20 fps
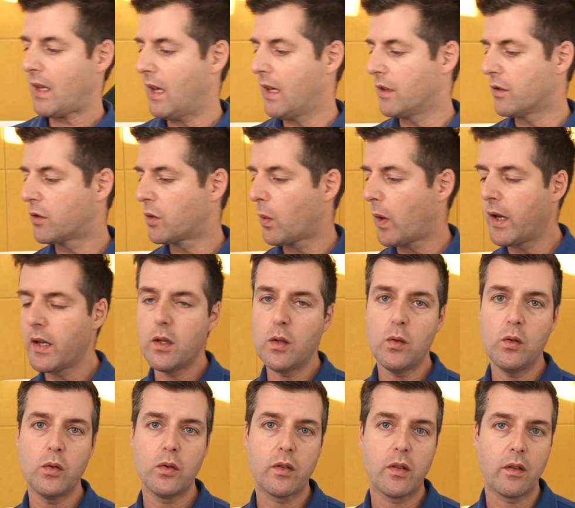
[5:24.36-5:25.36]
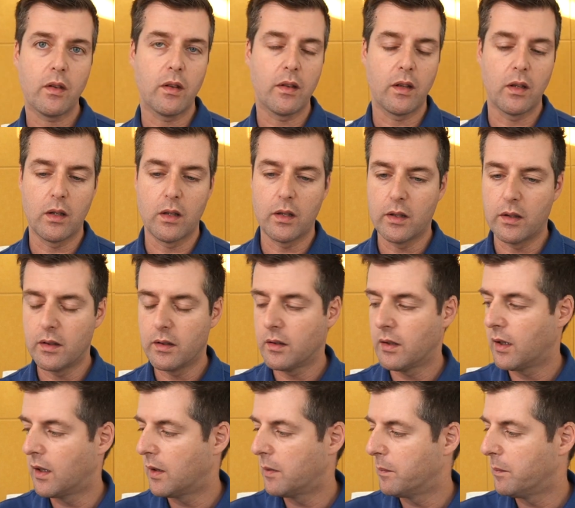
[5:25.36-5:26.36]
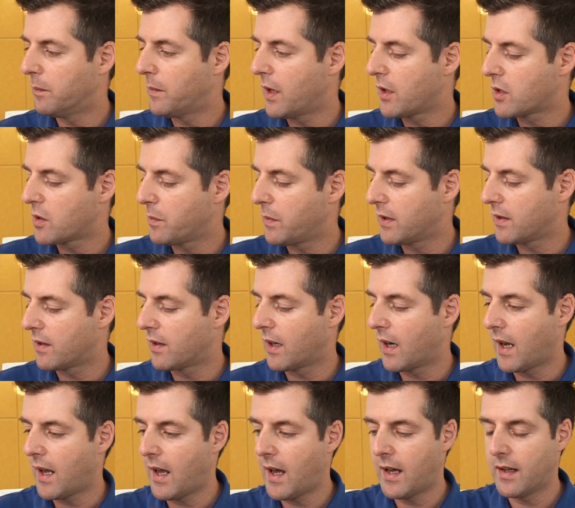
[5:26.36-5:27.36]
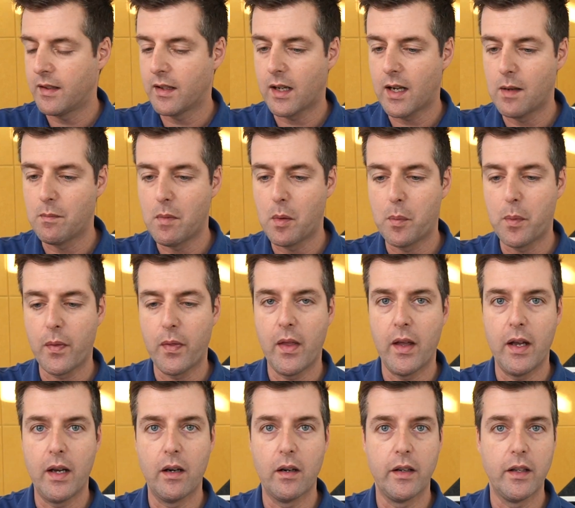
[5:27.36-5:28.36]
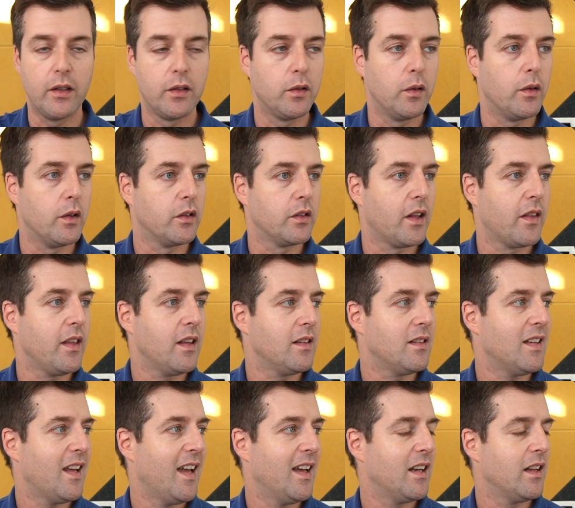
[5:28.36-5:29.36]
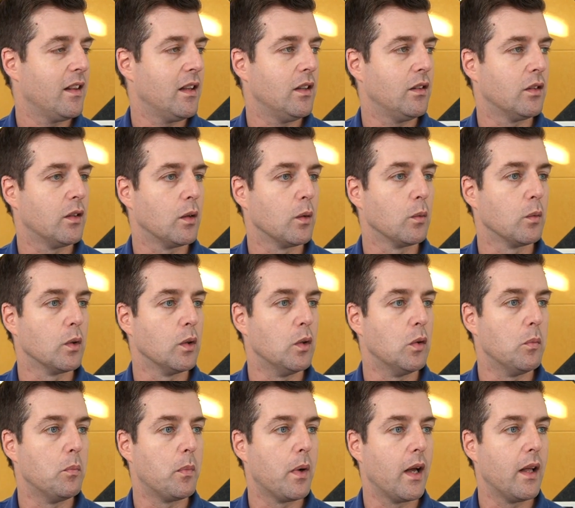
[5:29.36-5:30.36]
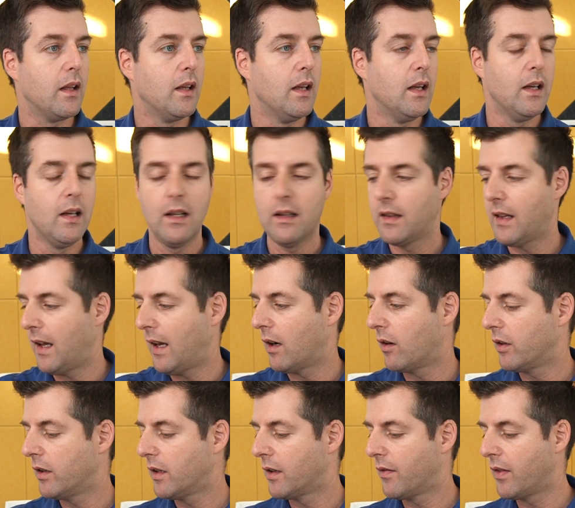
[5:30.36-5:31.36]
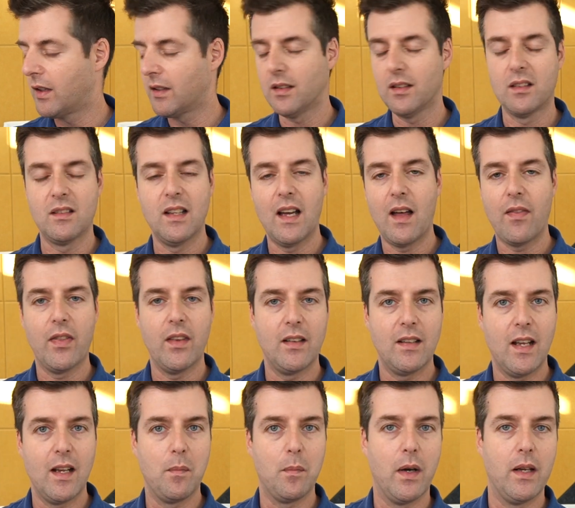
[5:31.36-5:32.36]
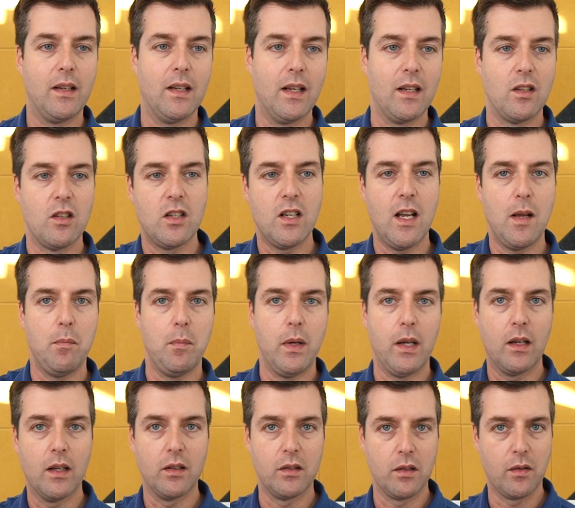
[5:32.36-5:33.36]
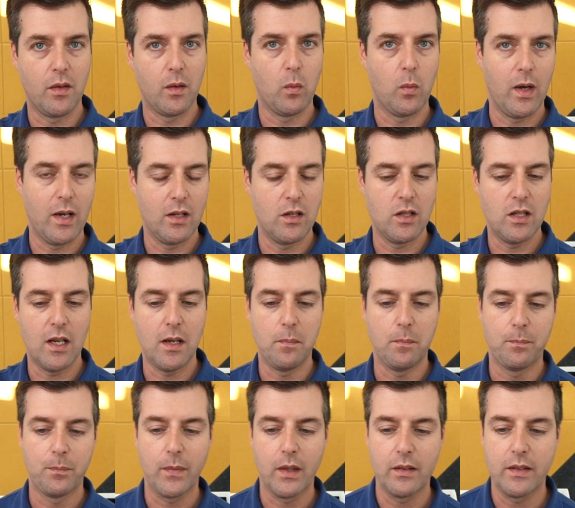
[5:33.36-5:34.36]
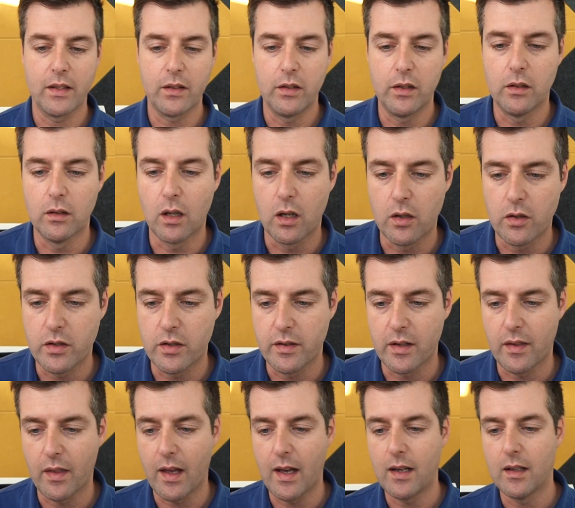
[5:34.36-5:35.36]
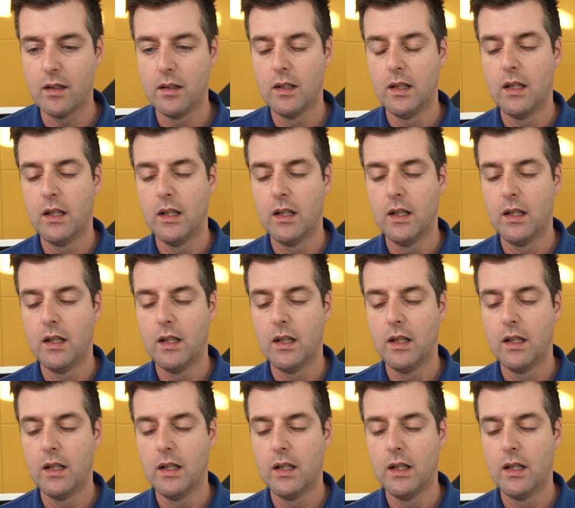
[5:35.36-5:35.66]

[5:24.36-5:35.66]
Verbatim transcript: And so I used the um, measurements that I had to come up with the area. So there's, I think, 10 of these in the room, but the area of this is not the 10 by 10 shape because of the wedge shape. It's actually larger than that.